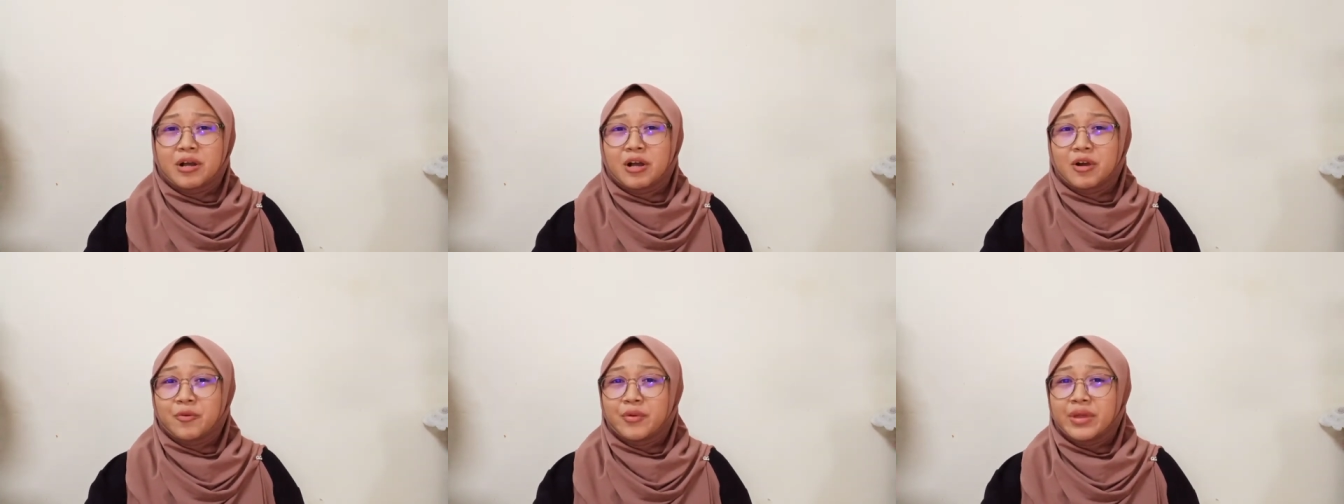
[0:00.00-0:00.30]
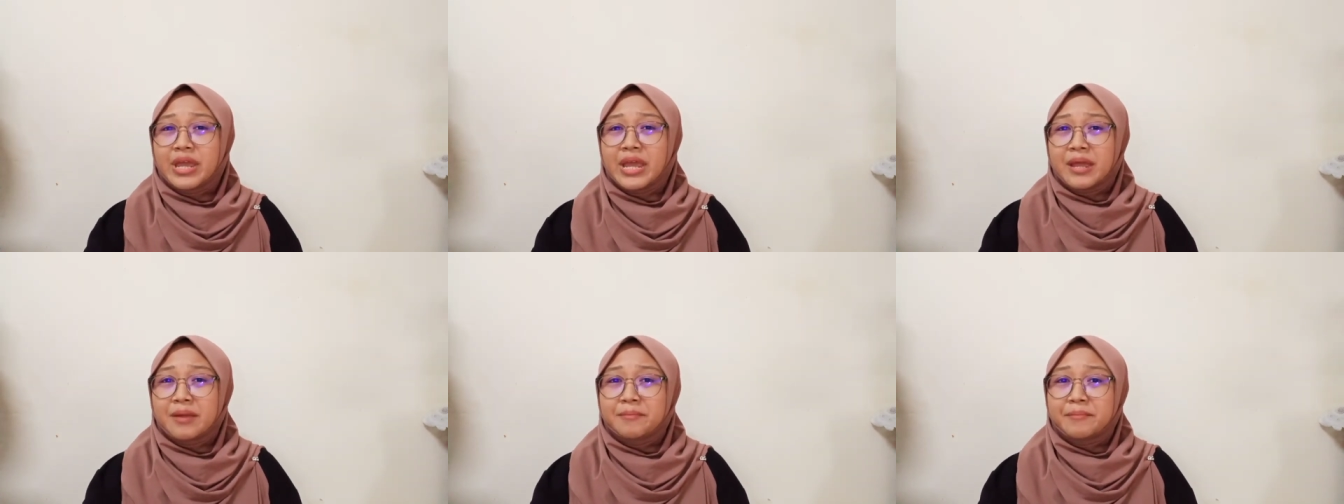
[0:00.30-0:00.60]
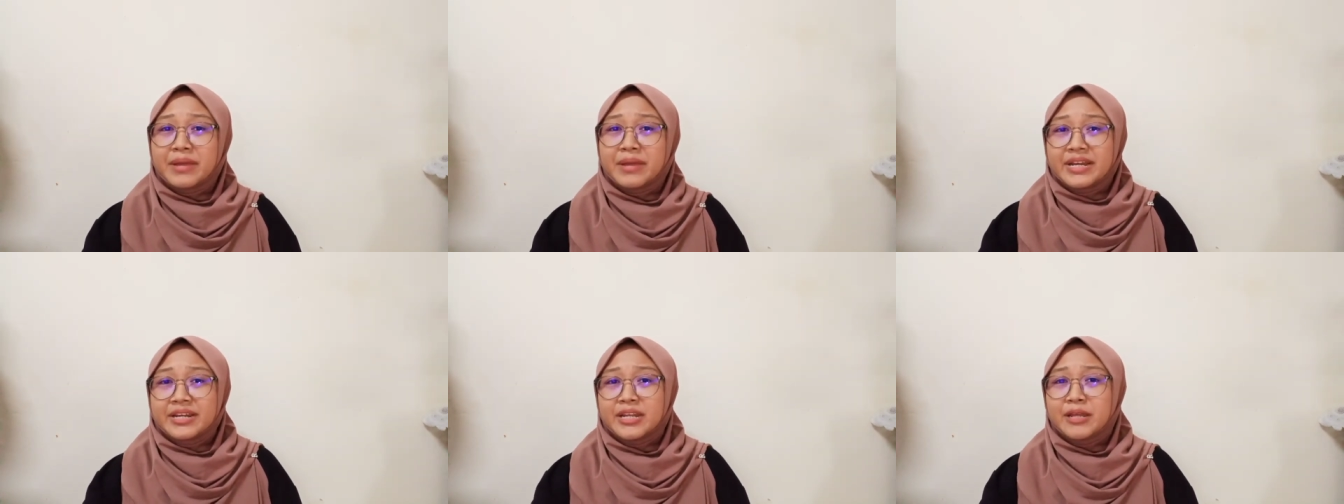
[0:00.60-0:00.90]
away and
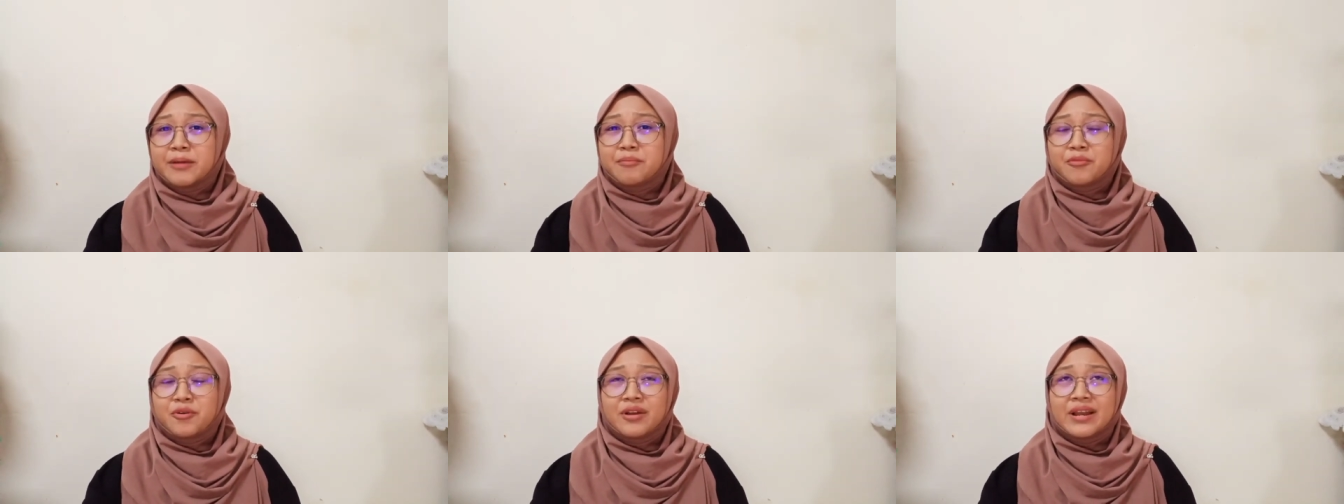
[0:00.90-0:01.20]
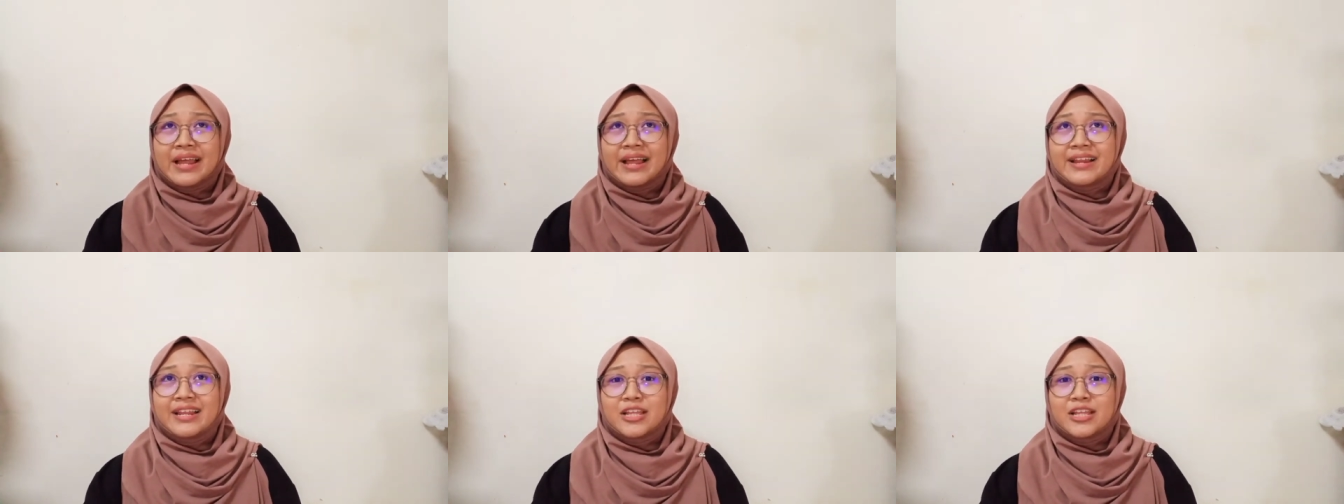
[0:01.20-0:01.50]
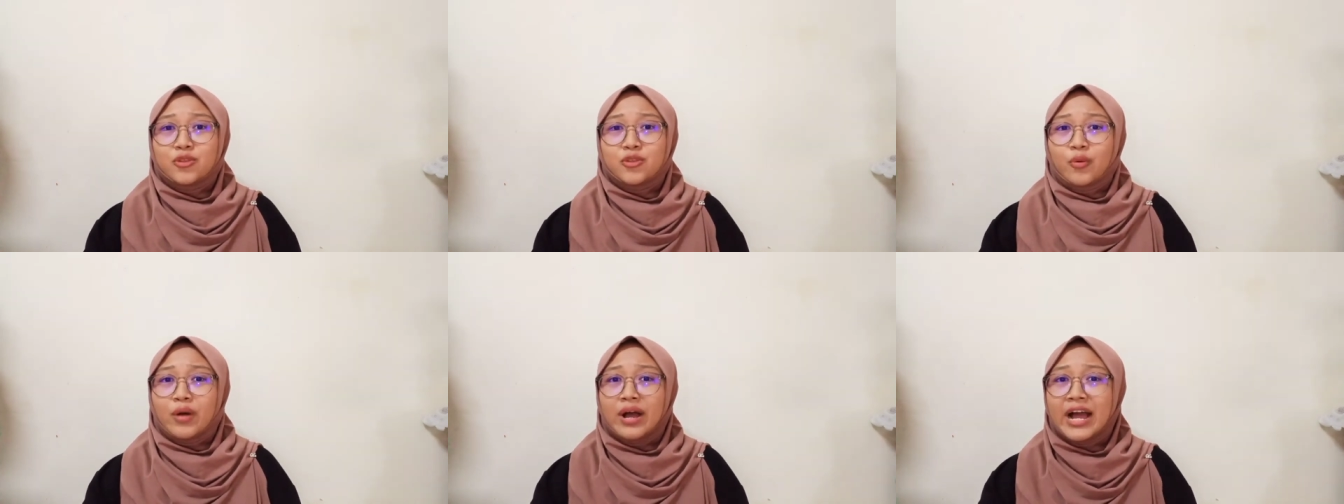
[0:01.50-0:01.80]
make them more likely
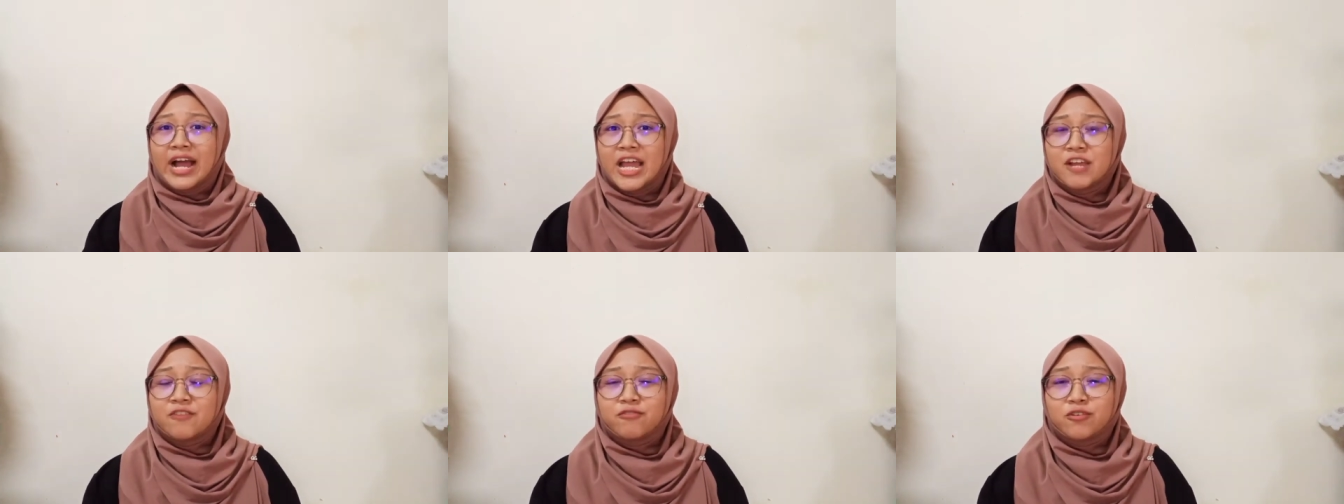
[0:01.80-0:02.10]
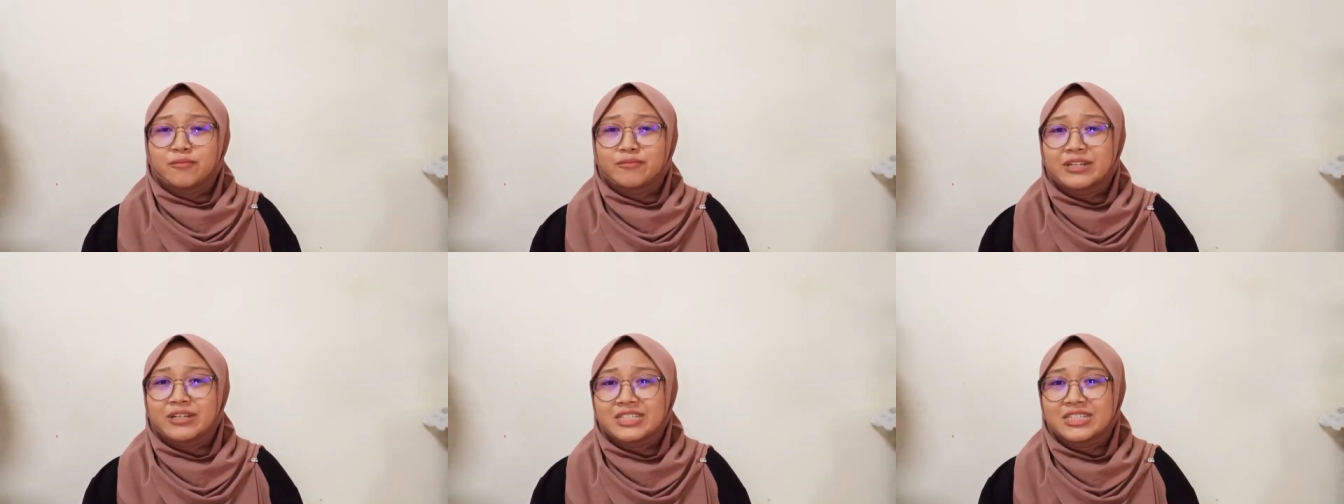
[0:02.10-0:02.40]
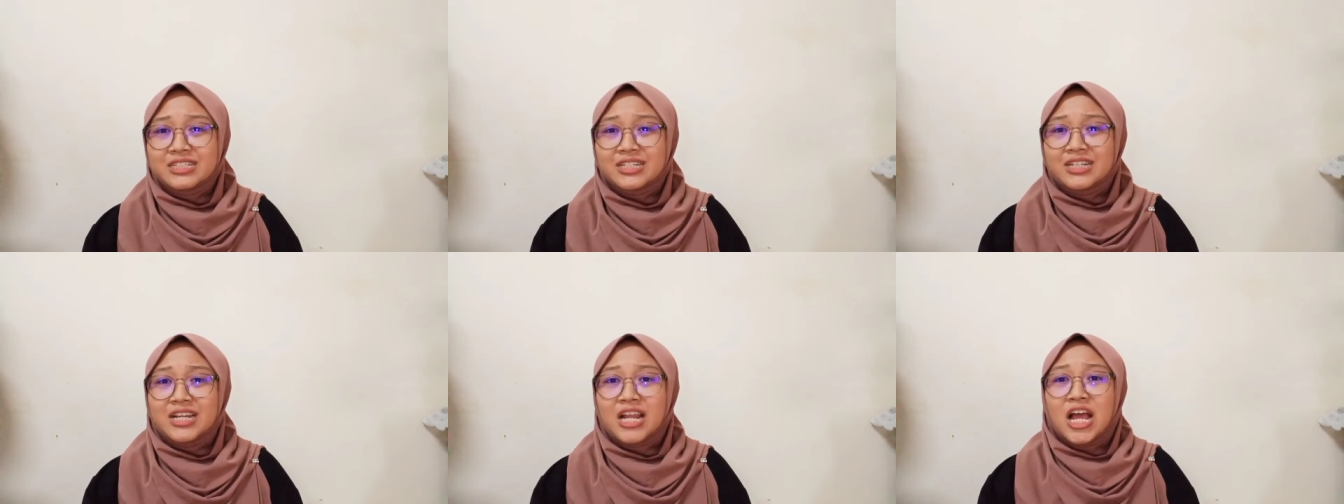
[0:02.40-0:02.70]
to hide
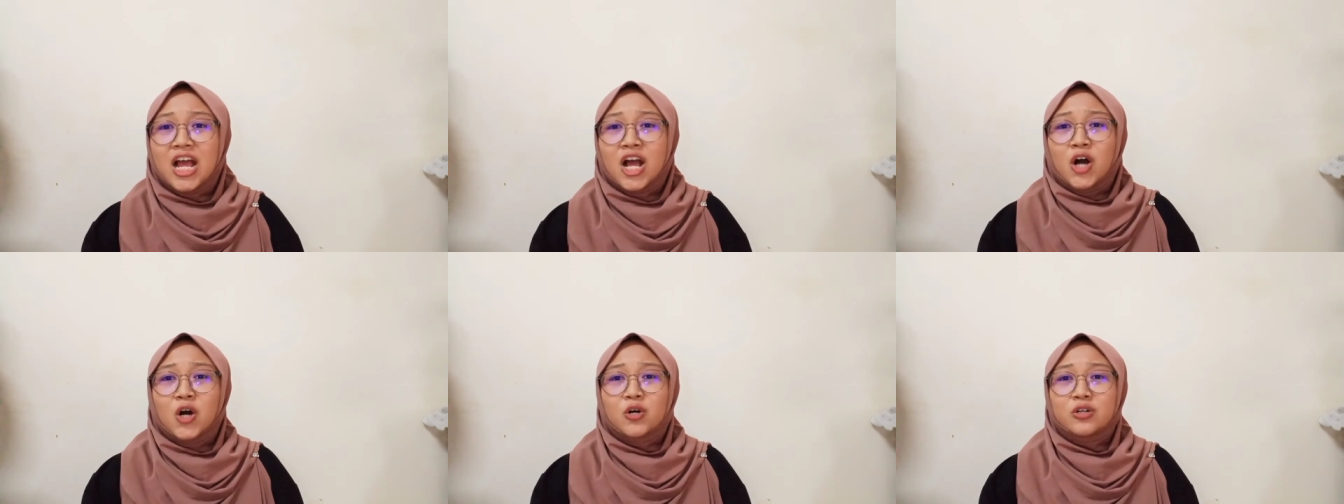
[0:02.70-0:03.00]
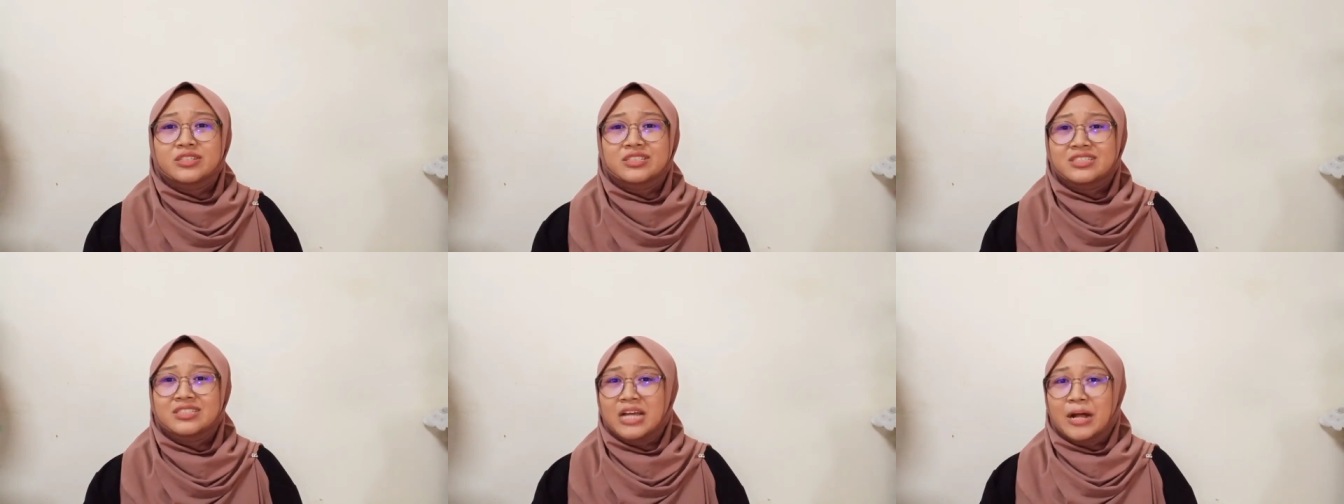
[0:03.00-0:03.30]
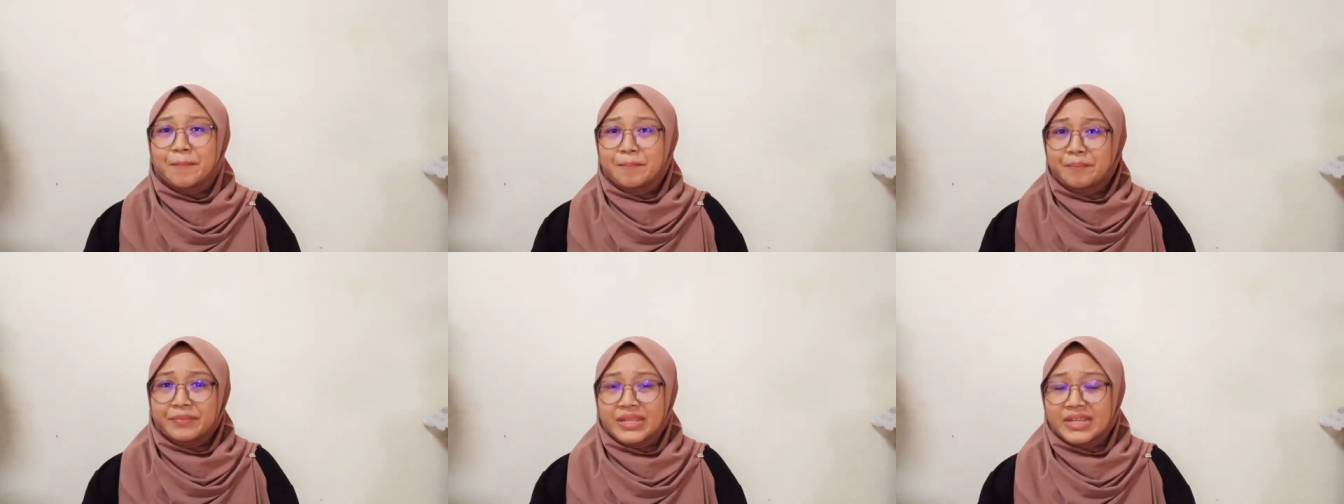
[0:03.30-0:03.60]
information or
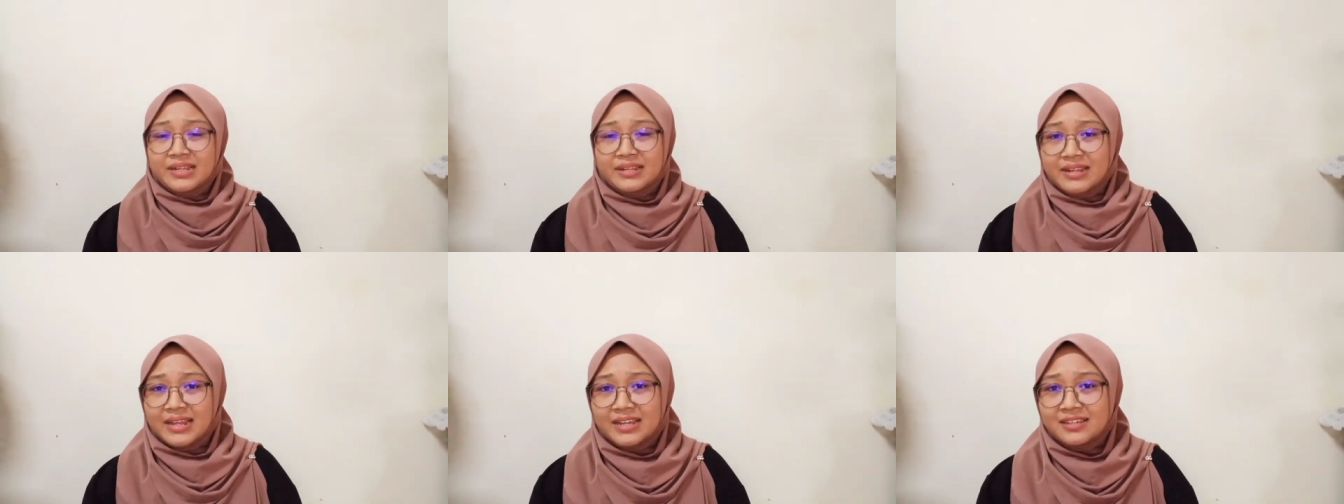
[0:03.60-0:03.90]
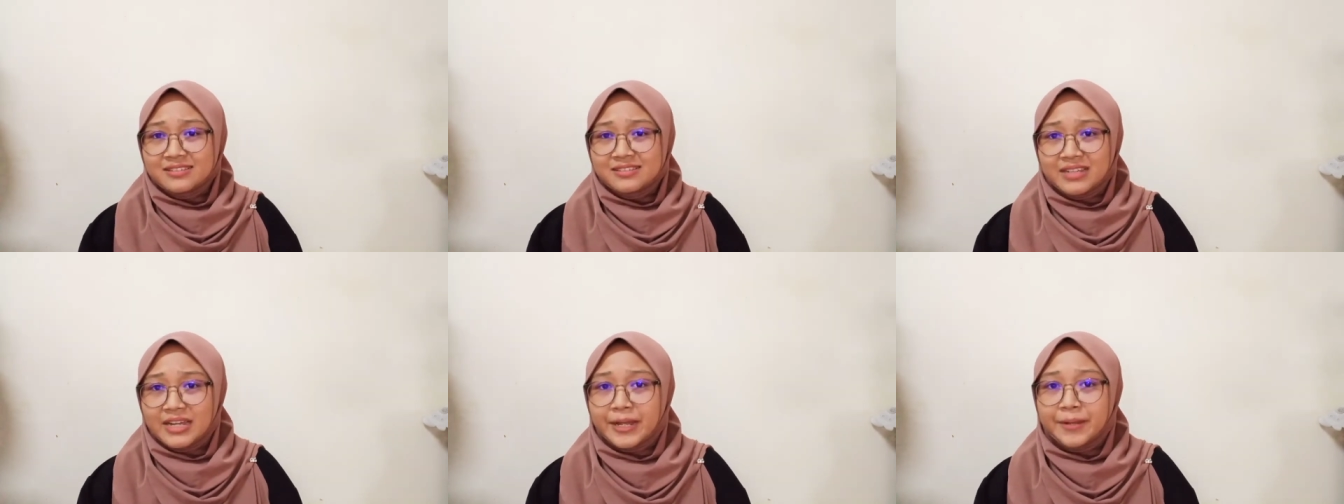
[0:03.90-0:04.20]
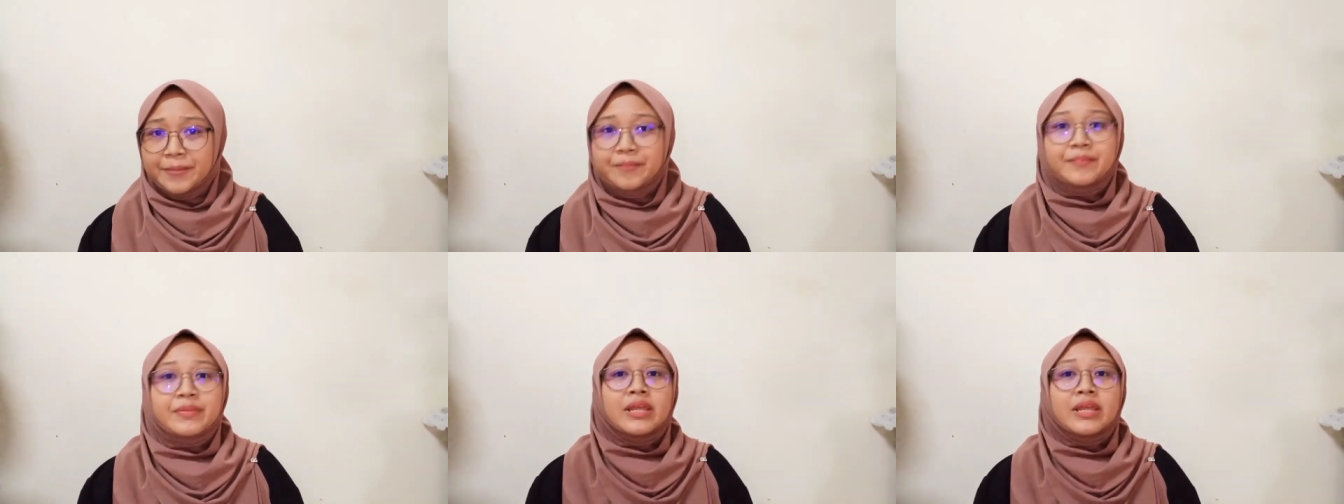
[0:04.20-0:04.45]
something next time.